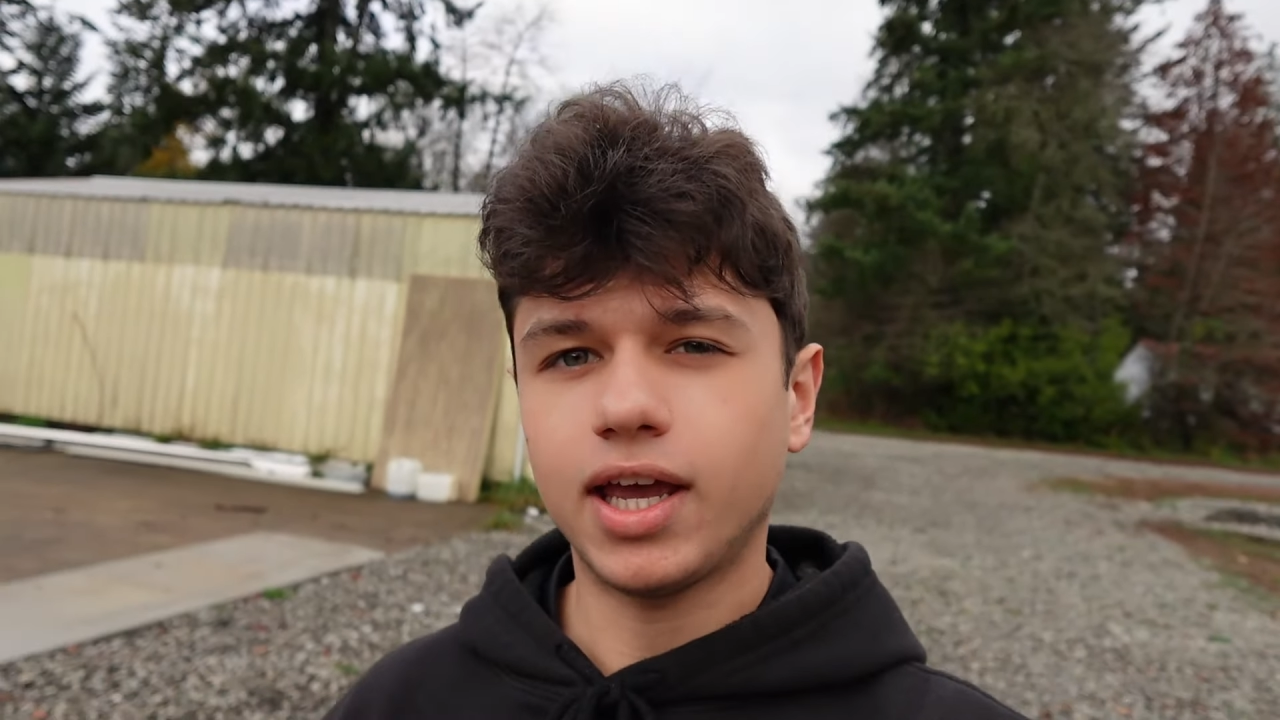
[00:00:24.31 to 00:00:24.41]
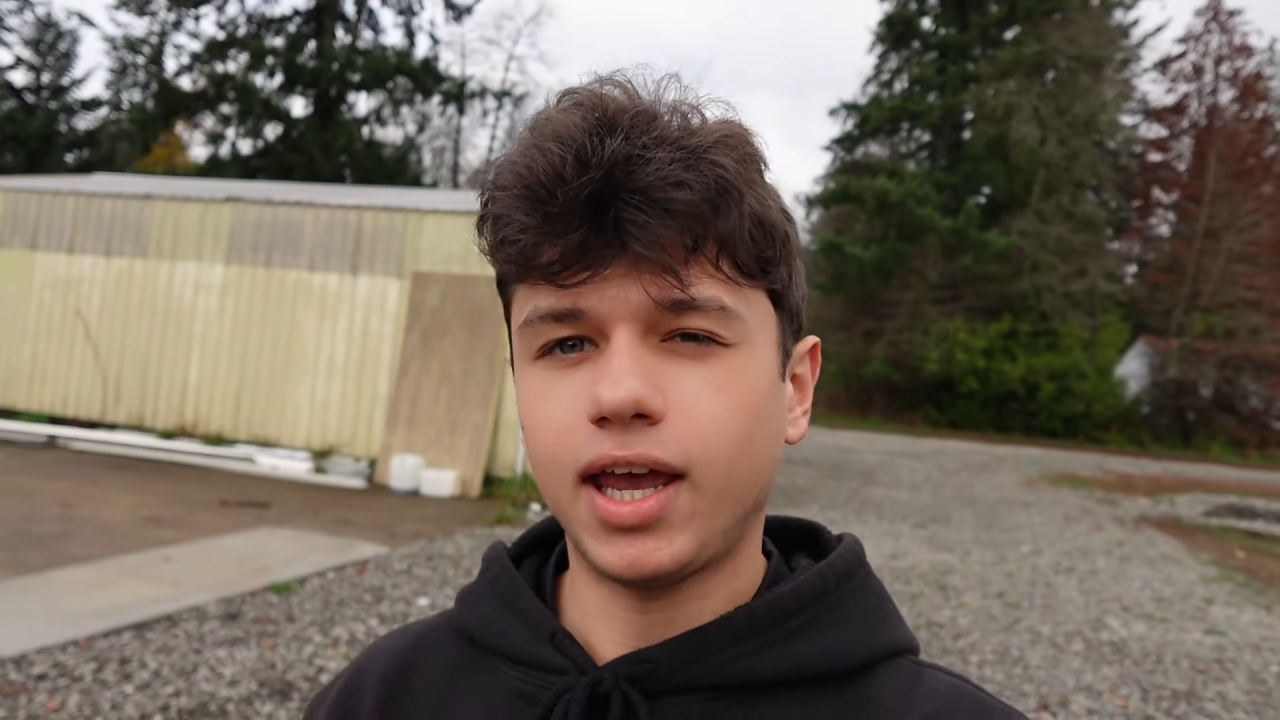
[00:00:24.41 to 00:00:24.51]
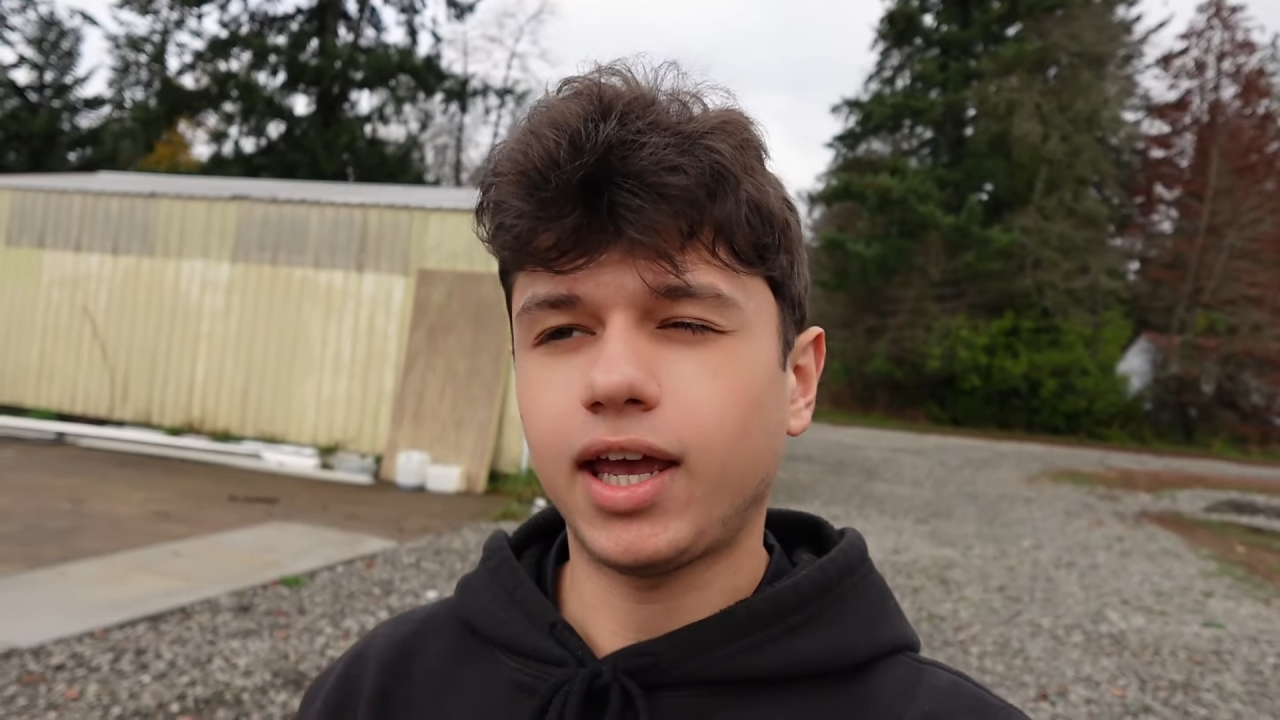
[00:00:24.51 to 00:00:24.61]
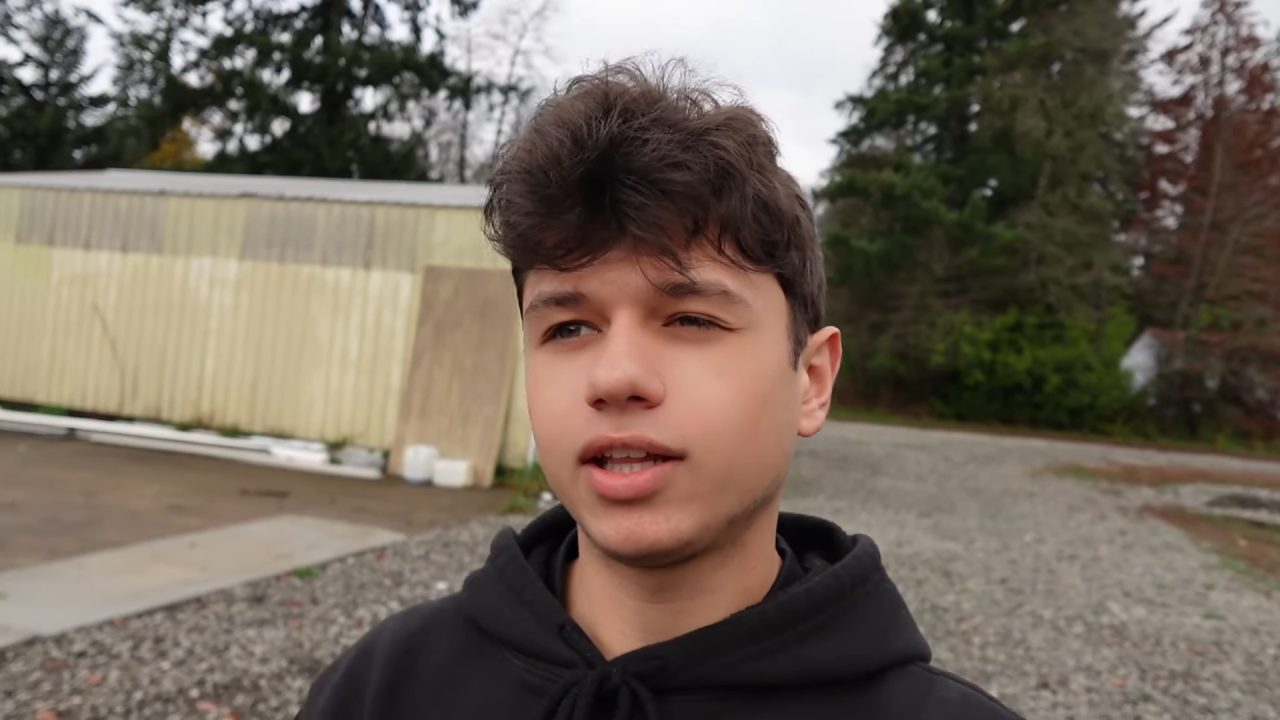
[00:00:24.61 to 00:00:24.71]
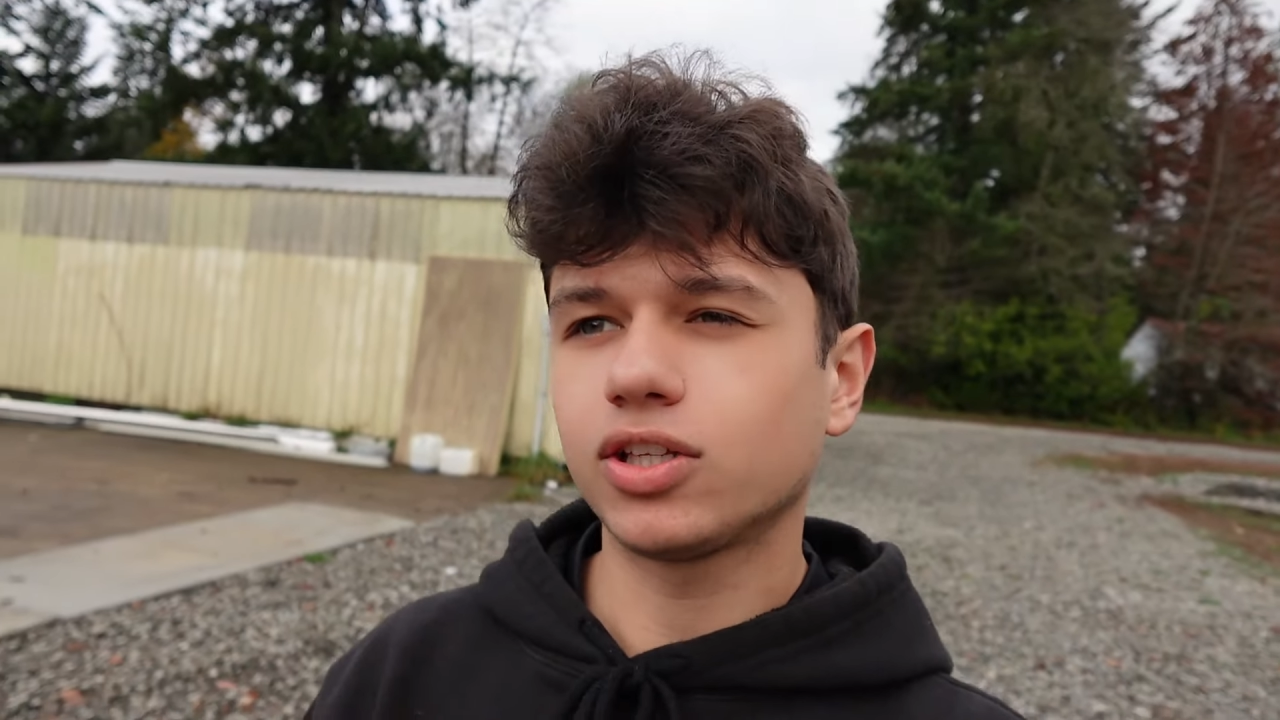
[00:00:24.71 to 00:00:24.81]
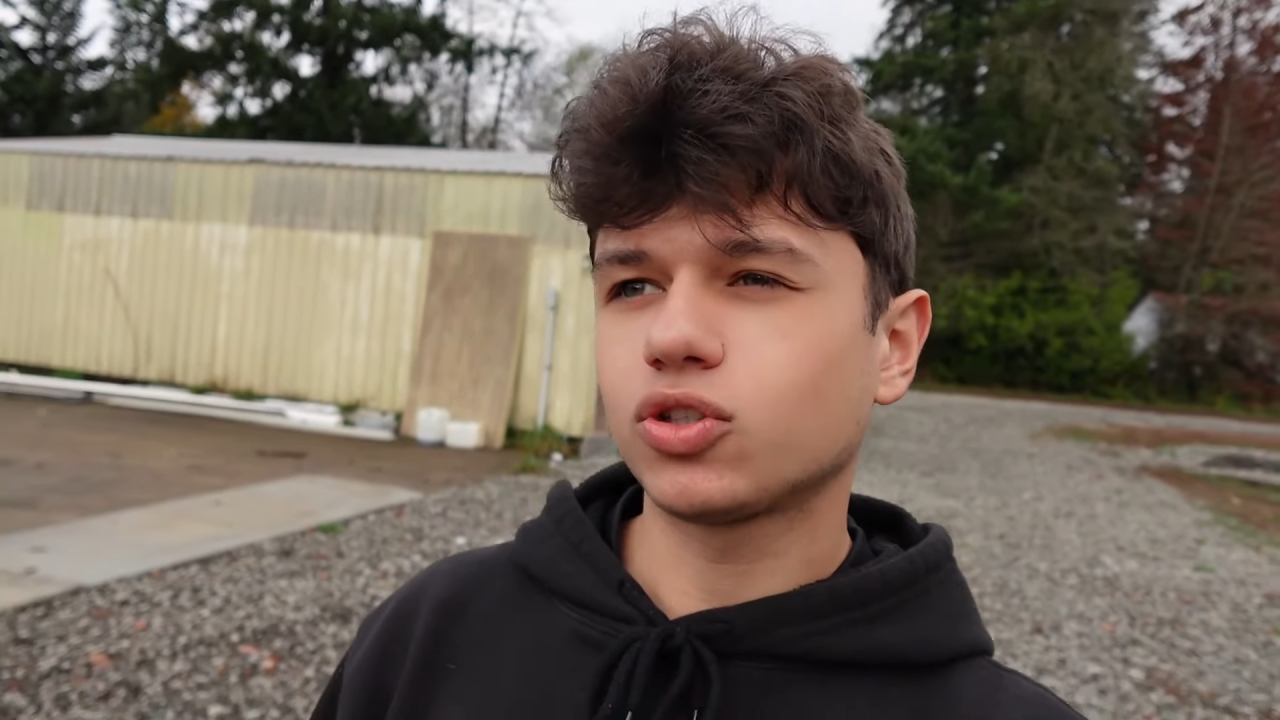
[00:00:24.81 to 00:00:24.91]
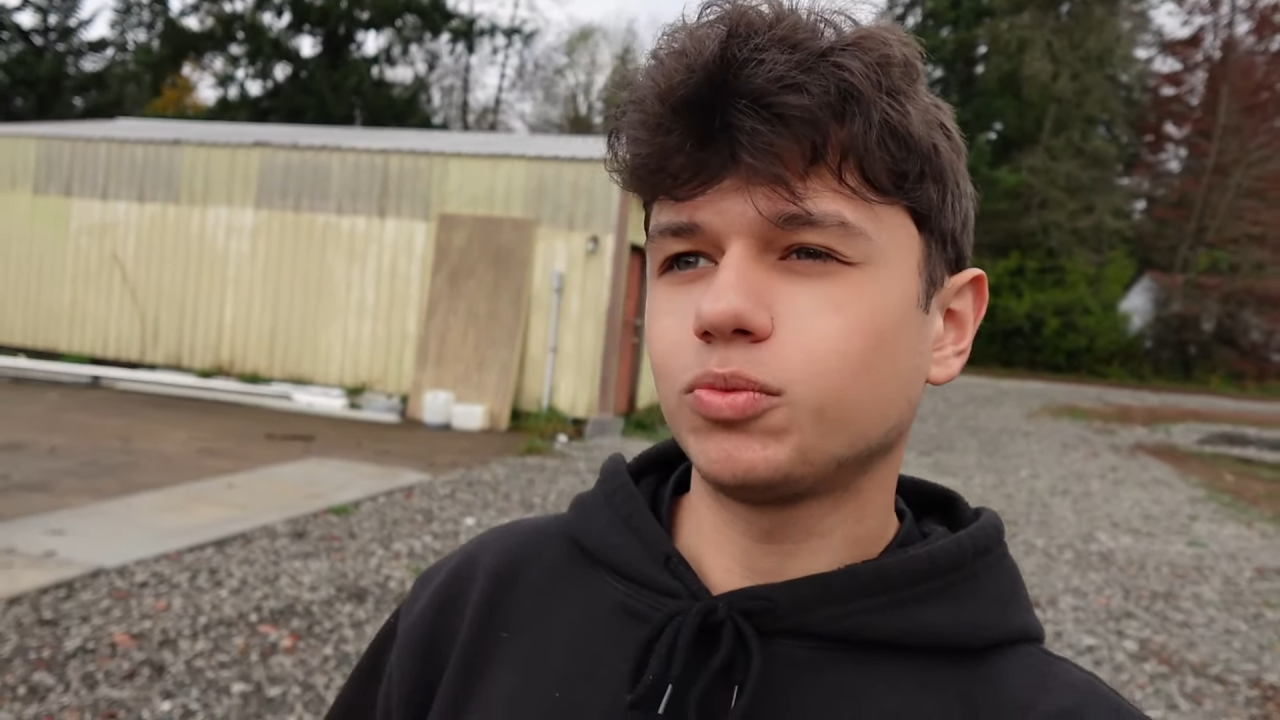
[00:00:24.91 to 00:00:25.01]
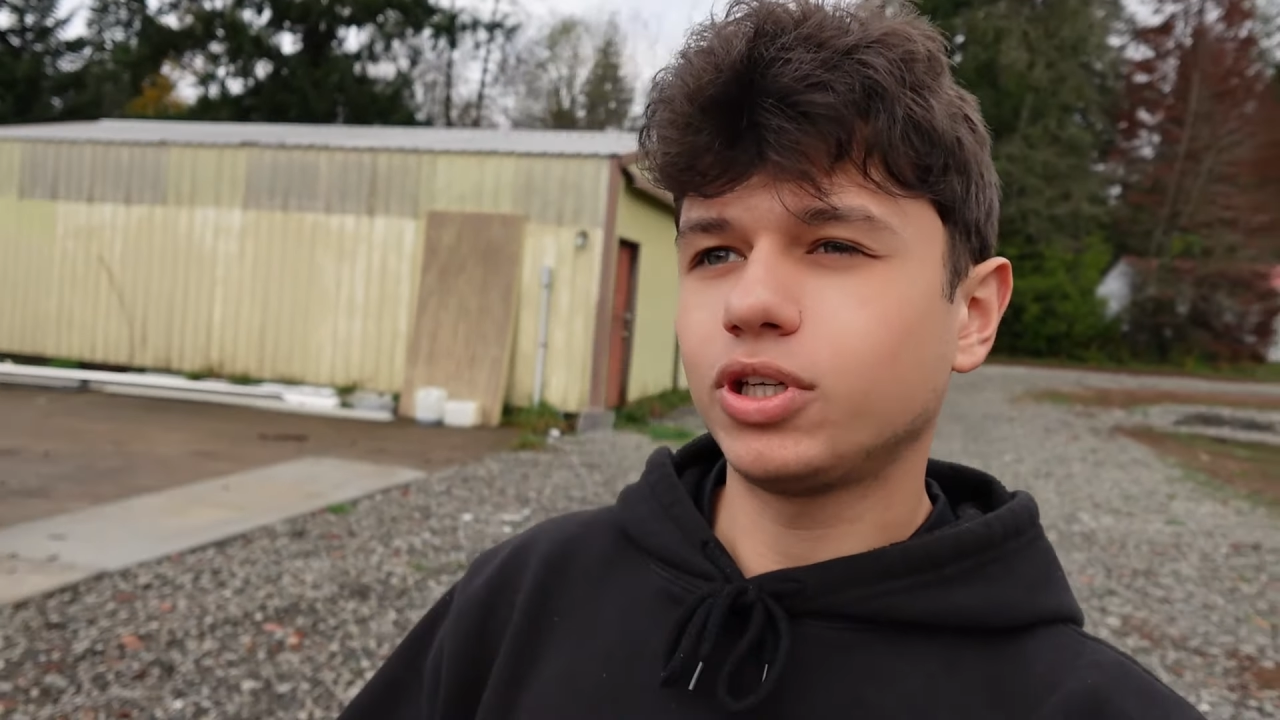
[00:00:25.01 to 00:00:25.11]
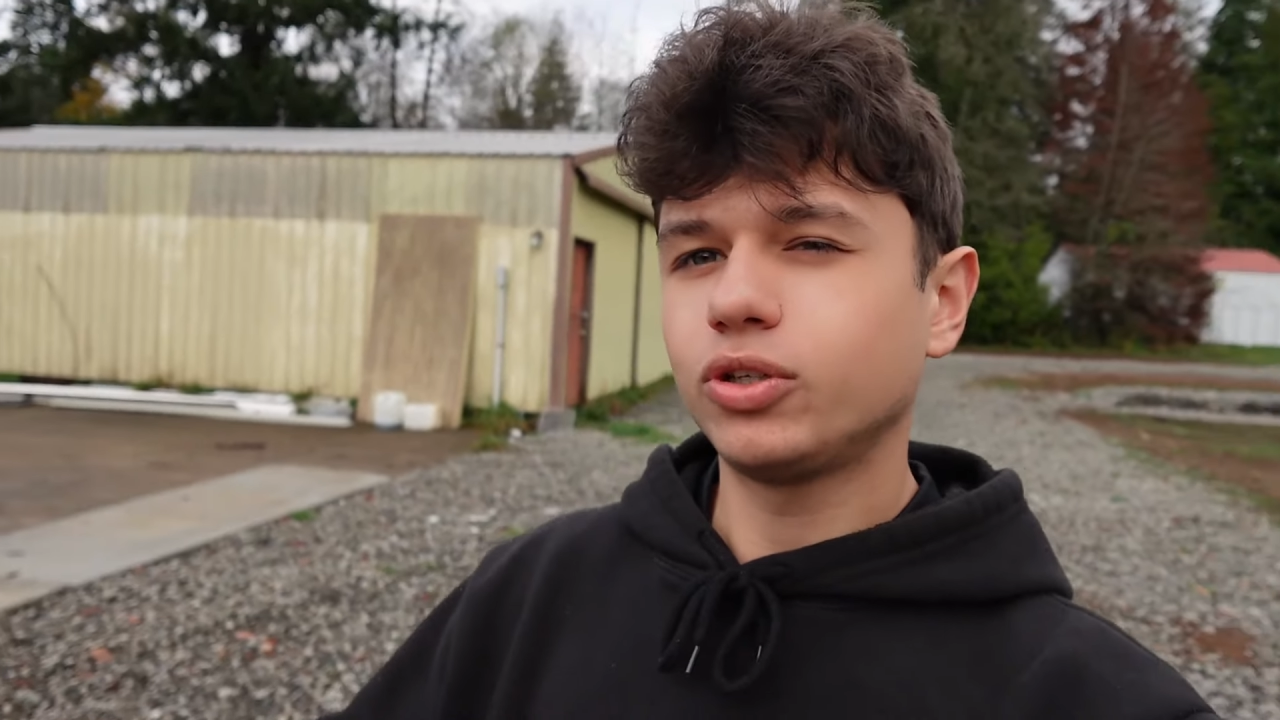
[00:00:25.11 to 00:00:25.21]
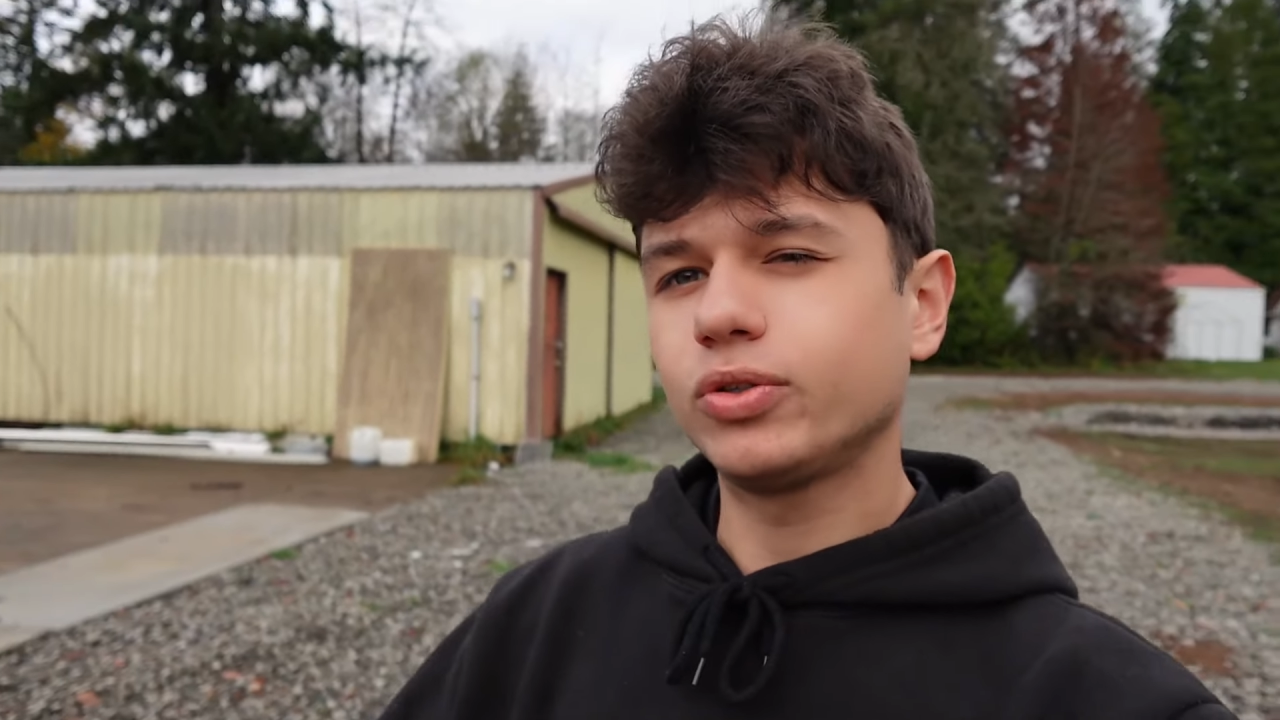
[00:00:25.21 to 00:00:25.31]
and this will
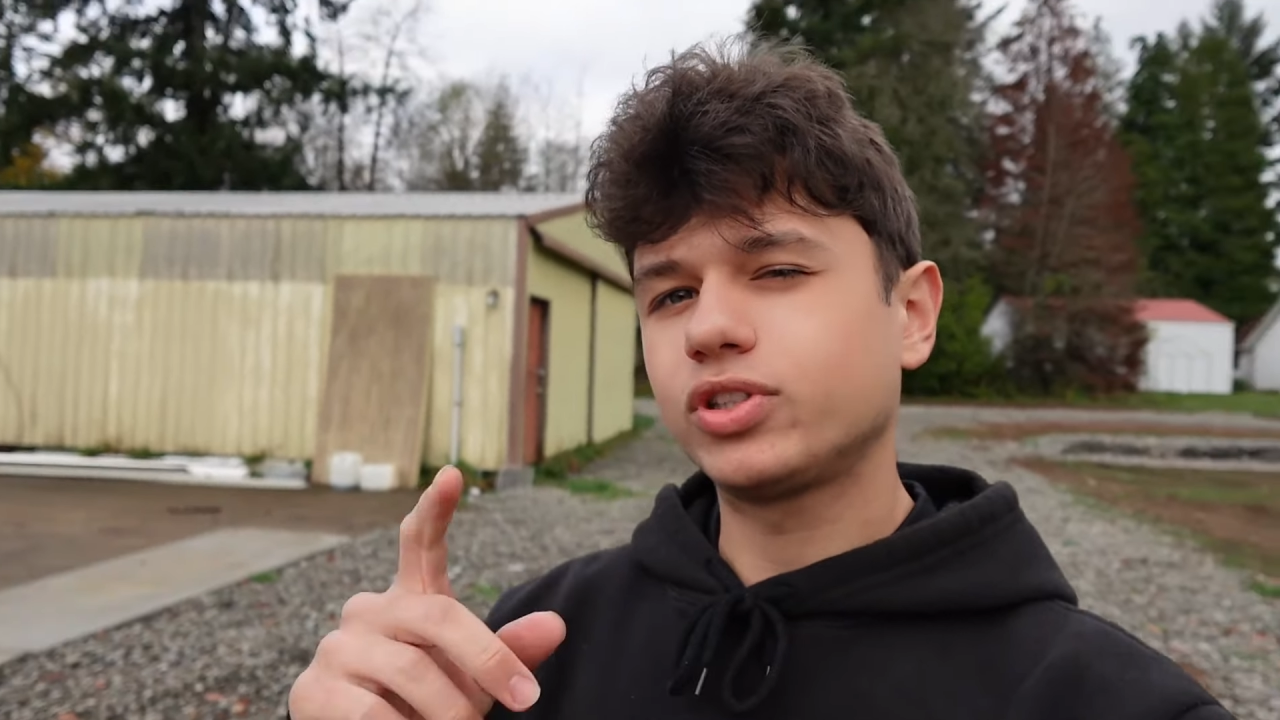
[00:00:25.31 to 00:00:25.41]
be a new